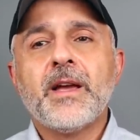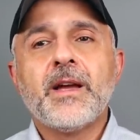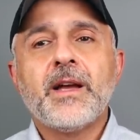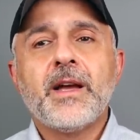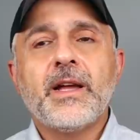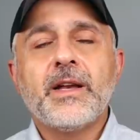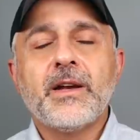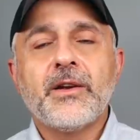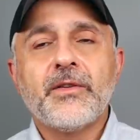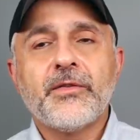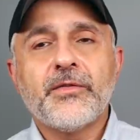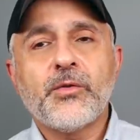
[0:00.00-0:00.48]

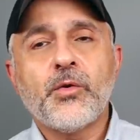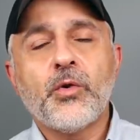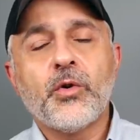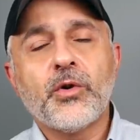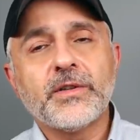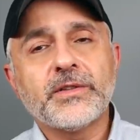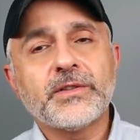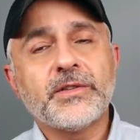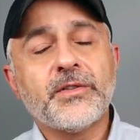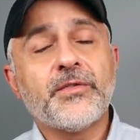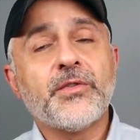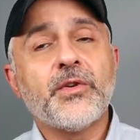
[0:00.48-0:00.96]
And then, of
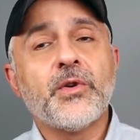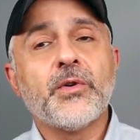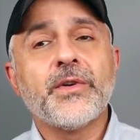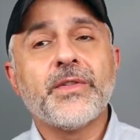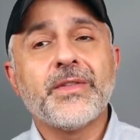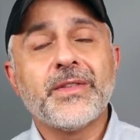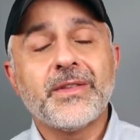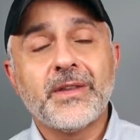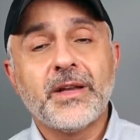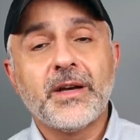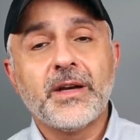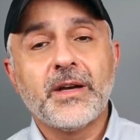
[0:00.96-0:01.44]
course, if you're
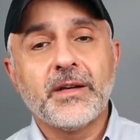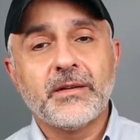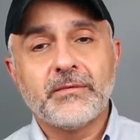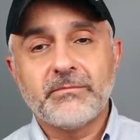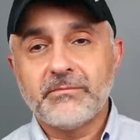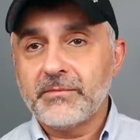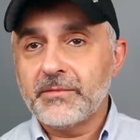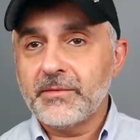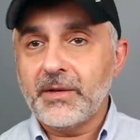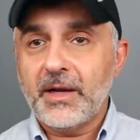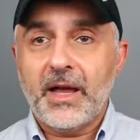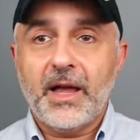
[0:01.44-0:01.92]
in
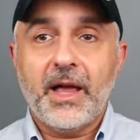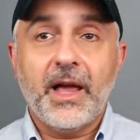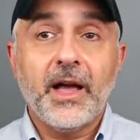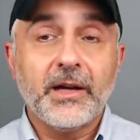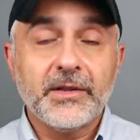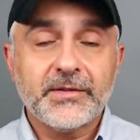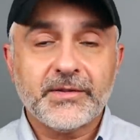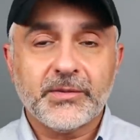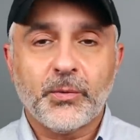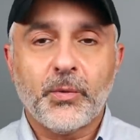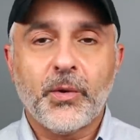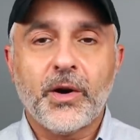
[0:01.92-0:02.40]
uh,
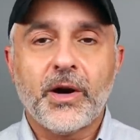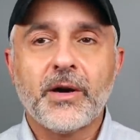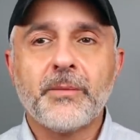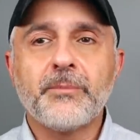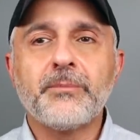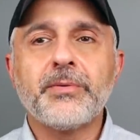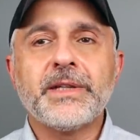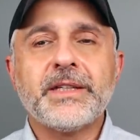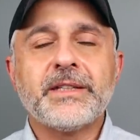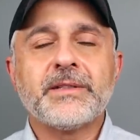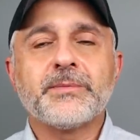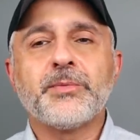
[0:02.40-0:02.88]
elsewhere,
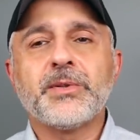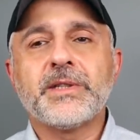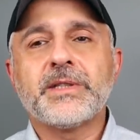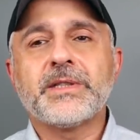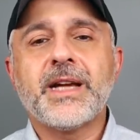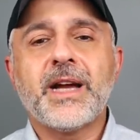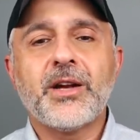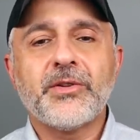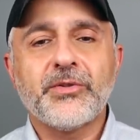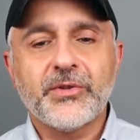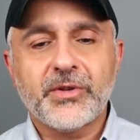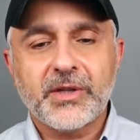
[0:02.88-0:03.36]
please put
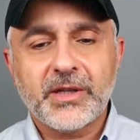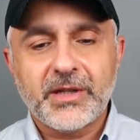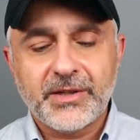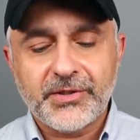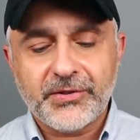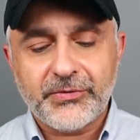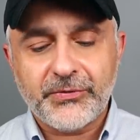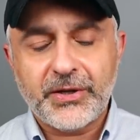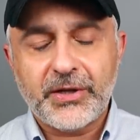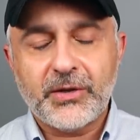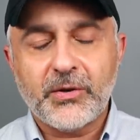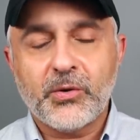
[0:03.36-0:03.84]
down your
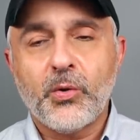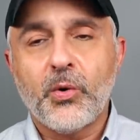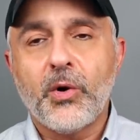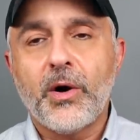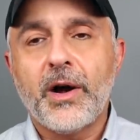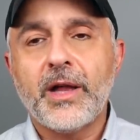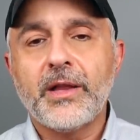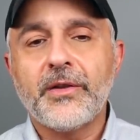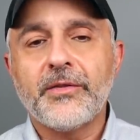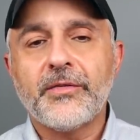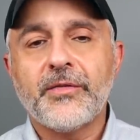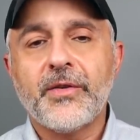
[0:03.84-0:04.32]
country to
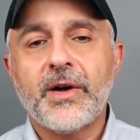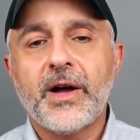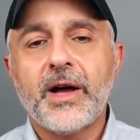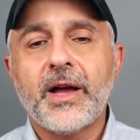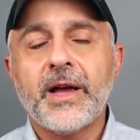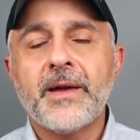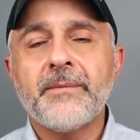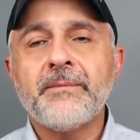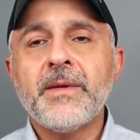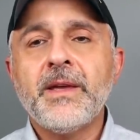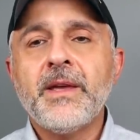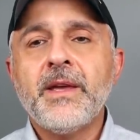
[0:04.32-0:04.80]

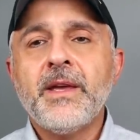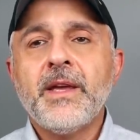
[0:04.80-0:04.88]
qualify.